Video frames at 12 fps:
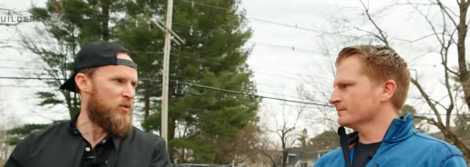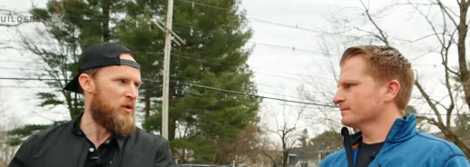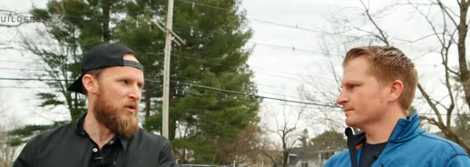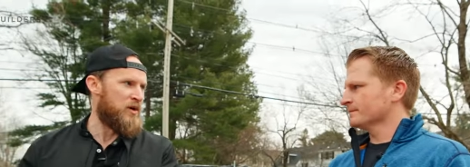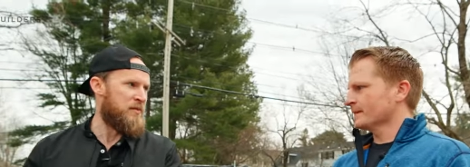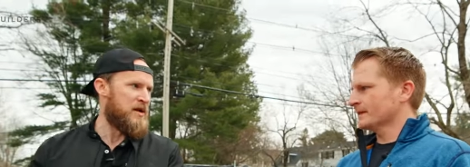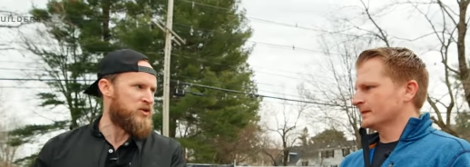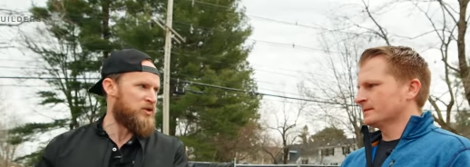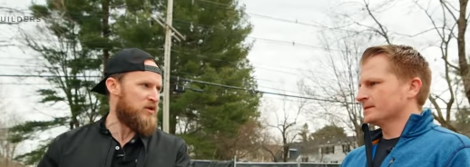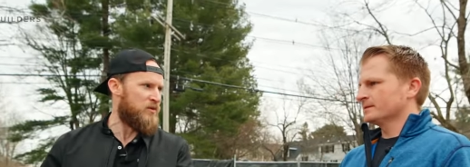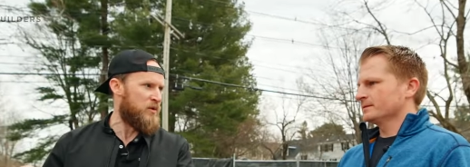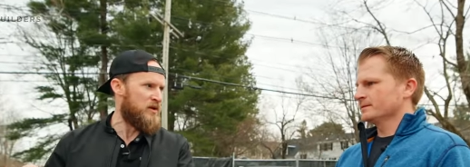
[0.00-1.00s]
Speaker 1: we want to make
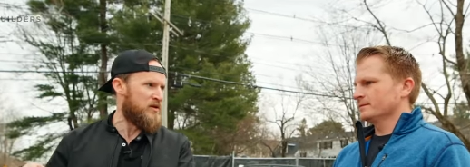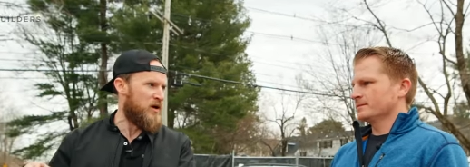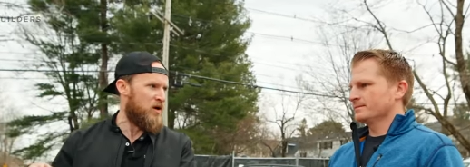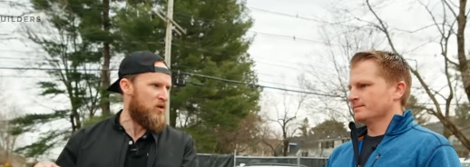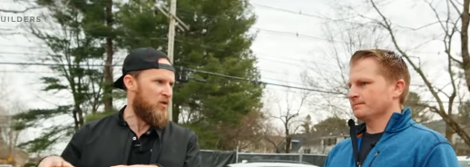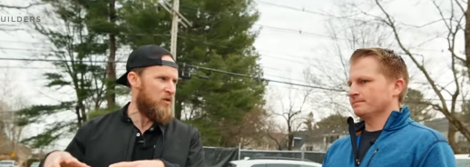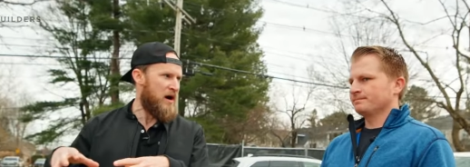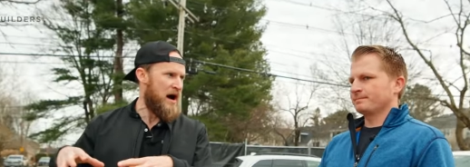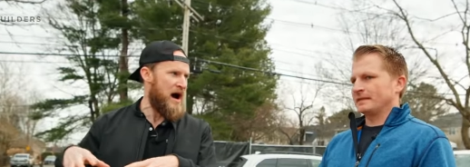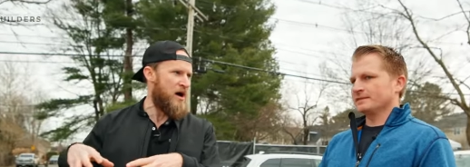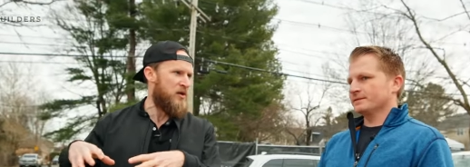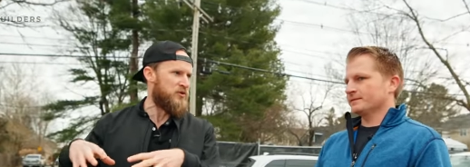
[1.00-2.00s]
sure we know
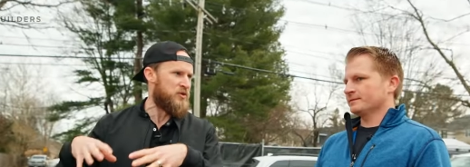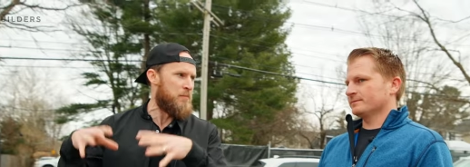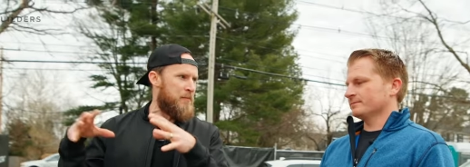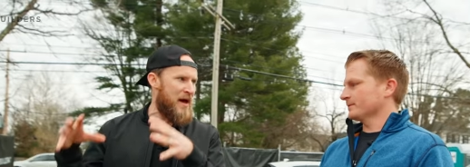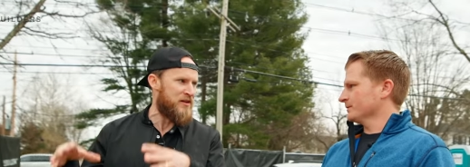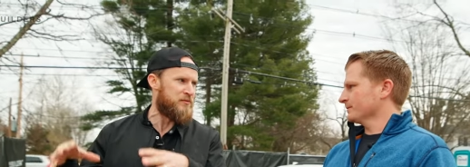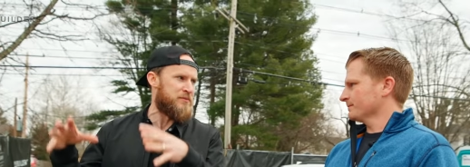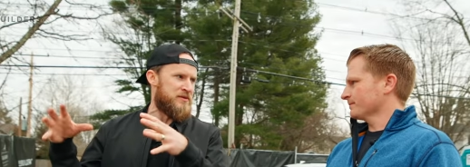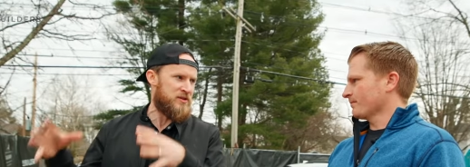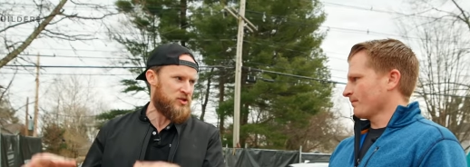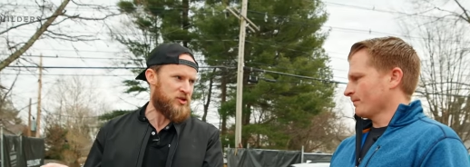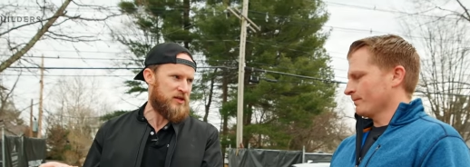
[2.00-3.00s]
how to best
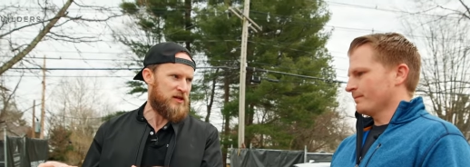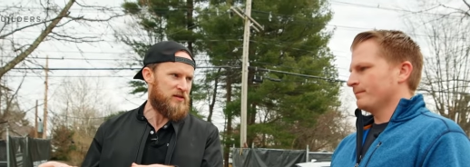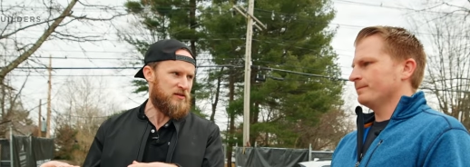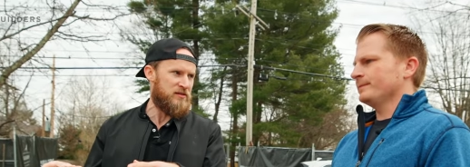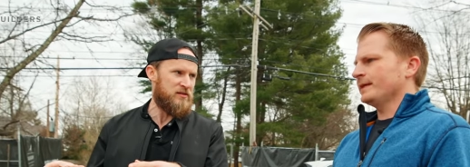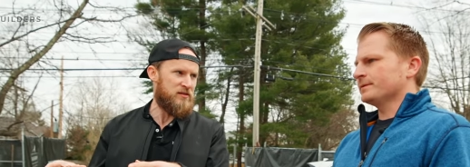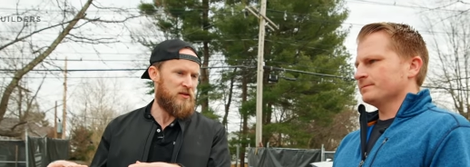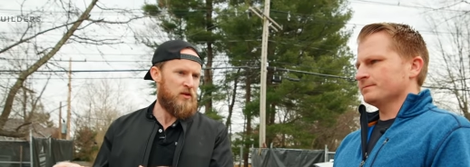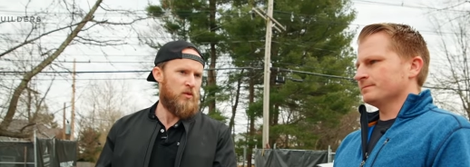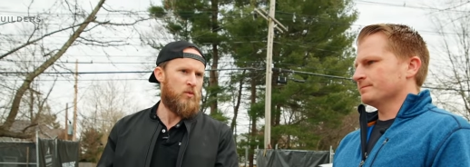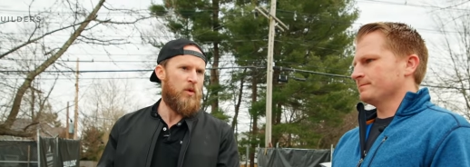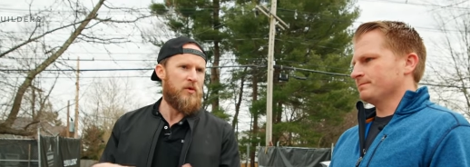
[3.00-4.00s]
position it. Yeah.
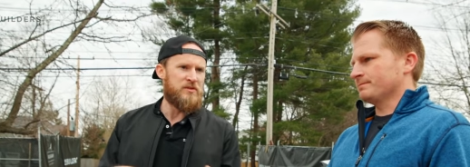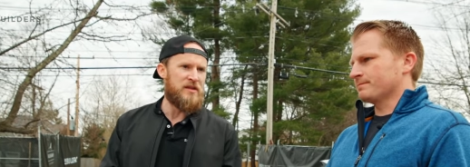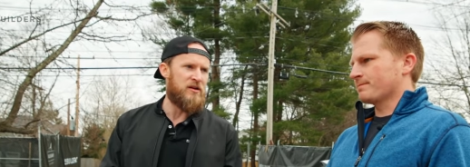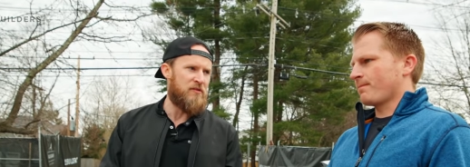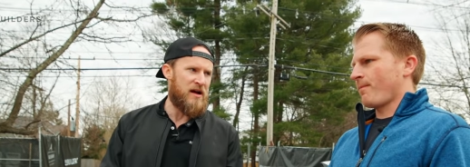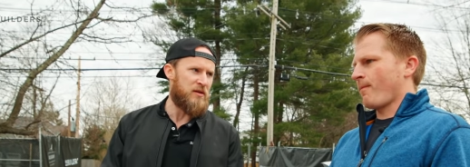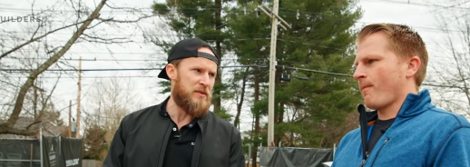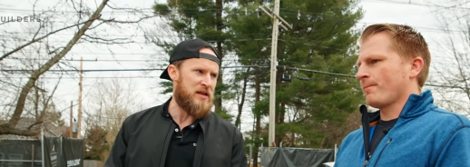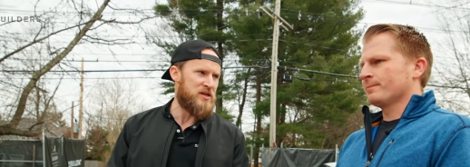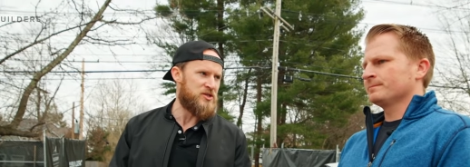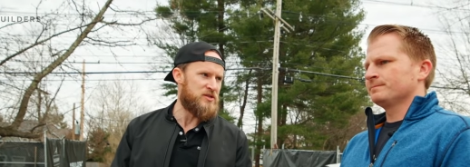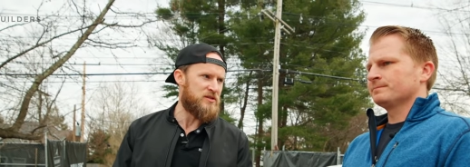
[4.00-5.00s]
What was their
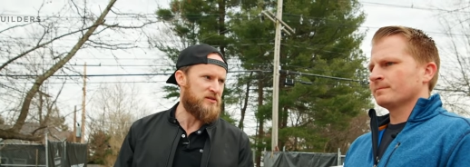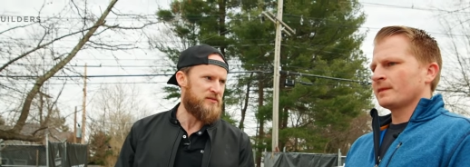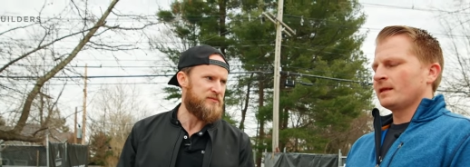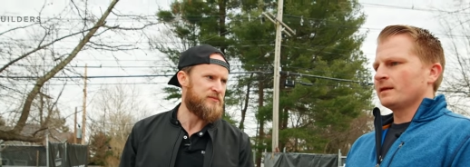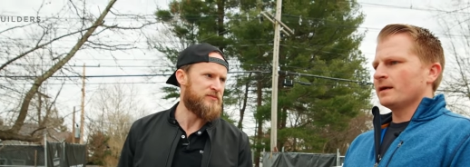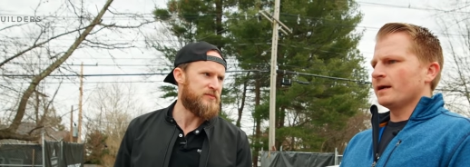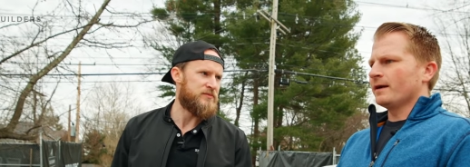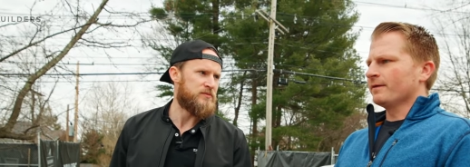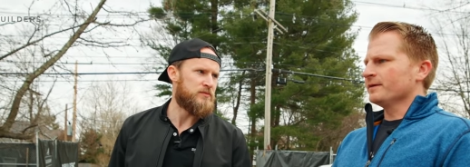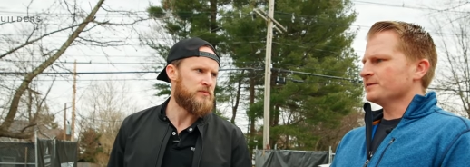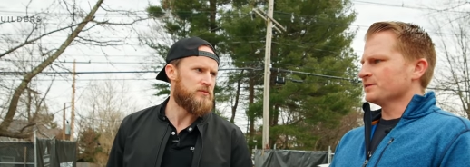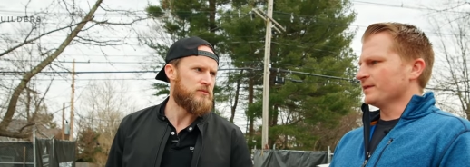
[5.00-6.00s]
recommendation?
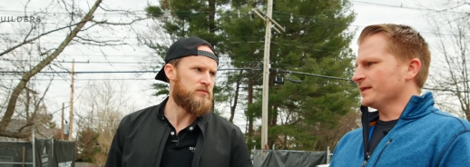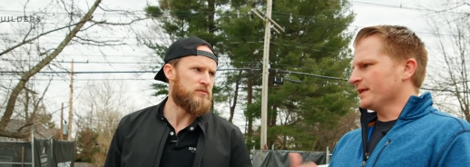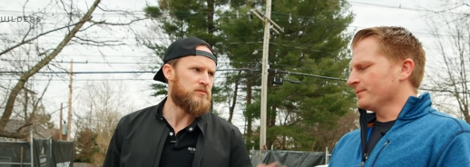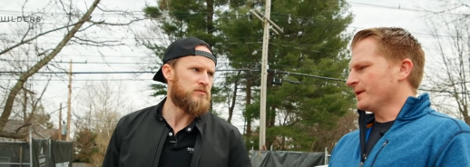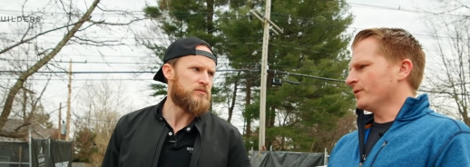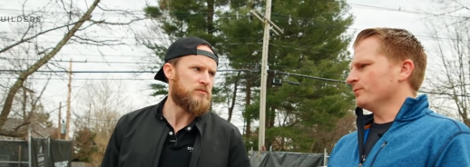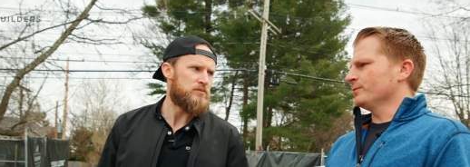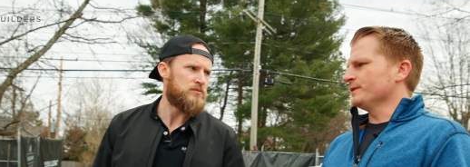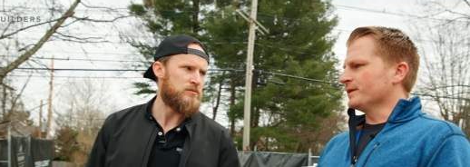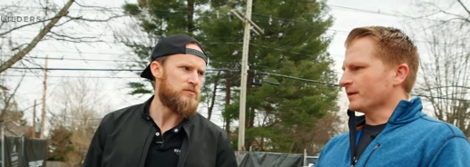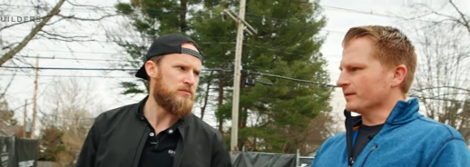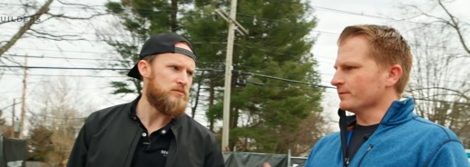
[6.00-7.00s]
Speaker 2: All right, so they came out.
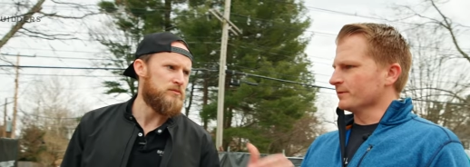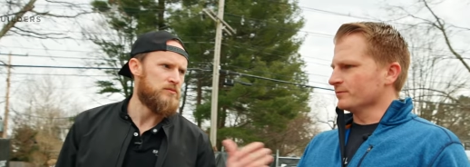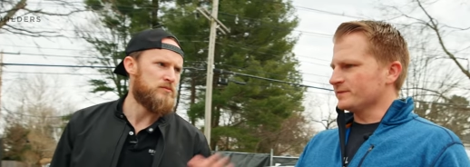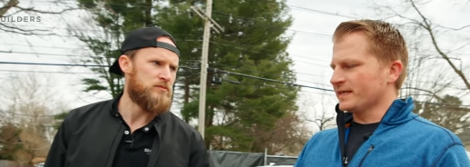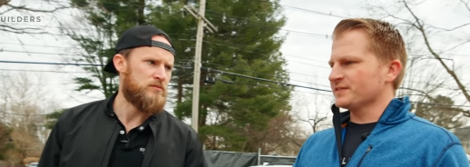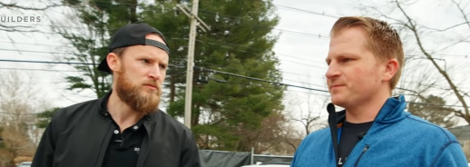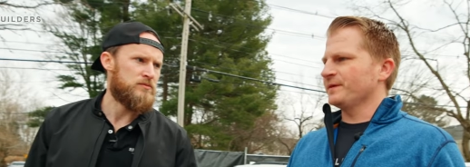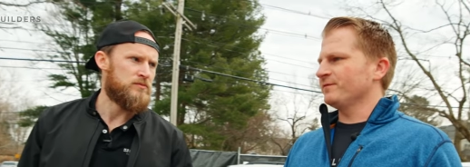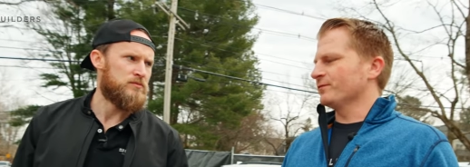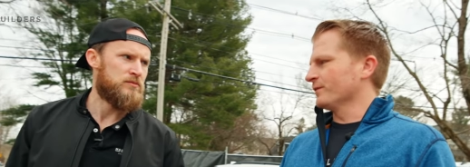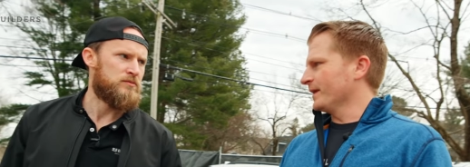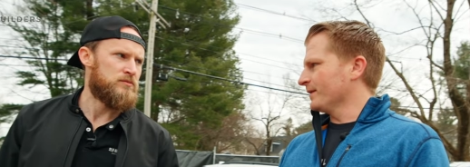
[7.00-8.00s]
We dug a little test
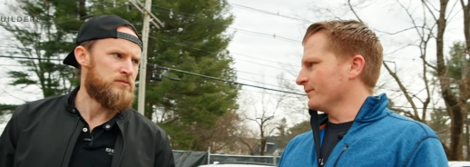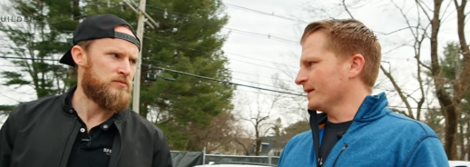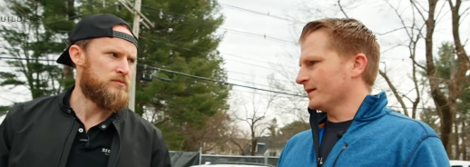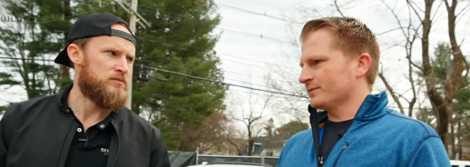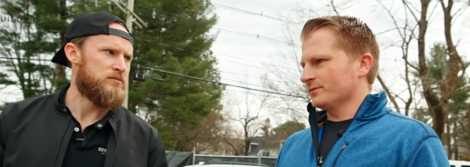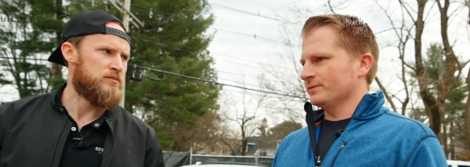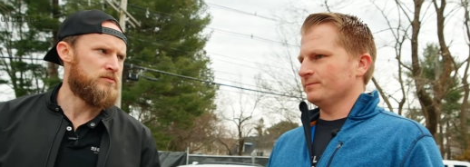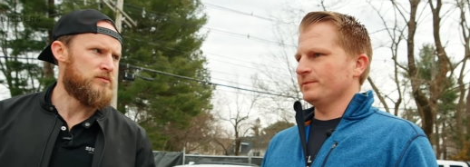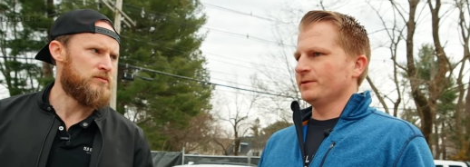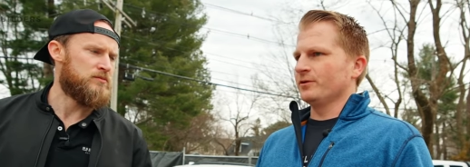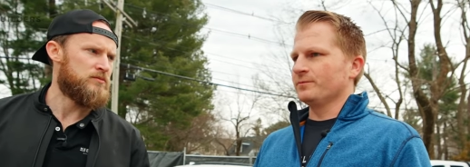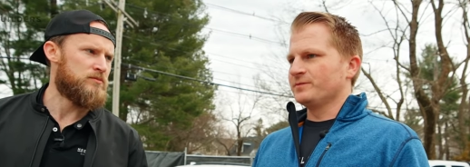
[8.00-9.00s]
pit for them. They got to
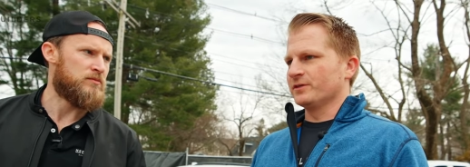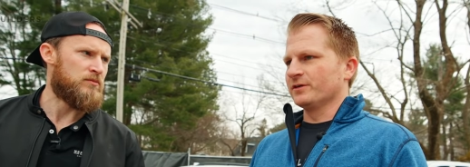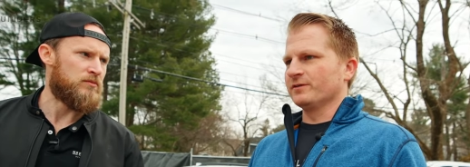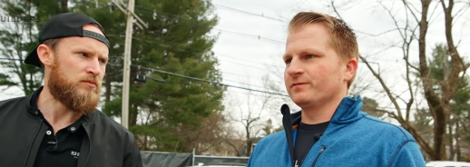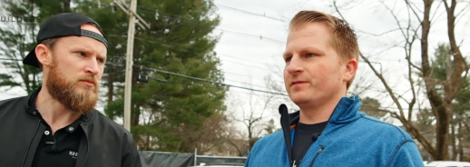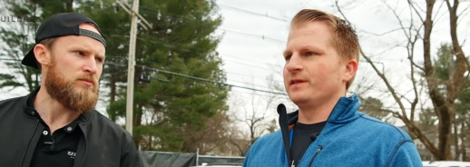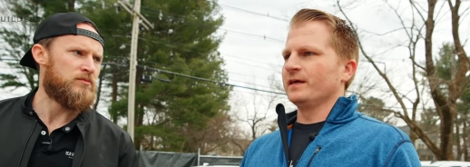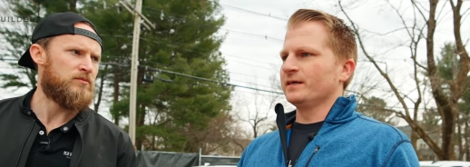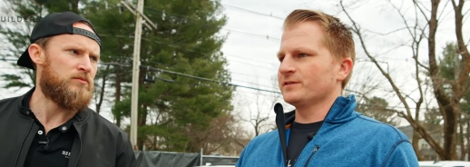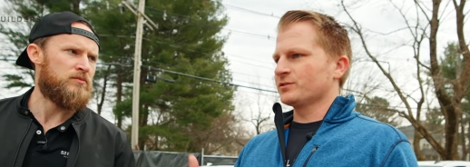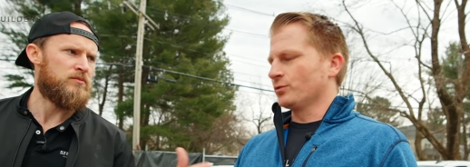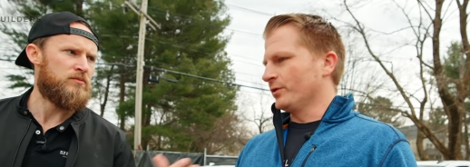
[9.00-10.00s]
you know observe
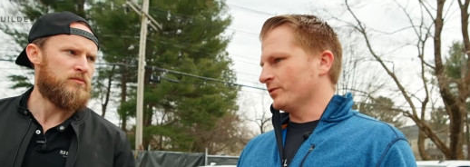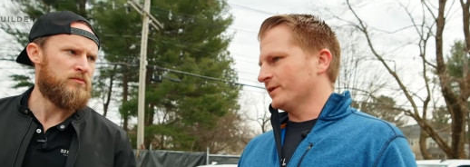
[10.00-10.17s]
the soil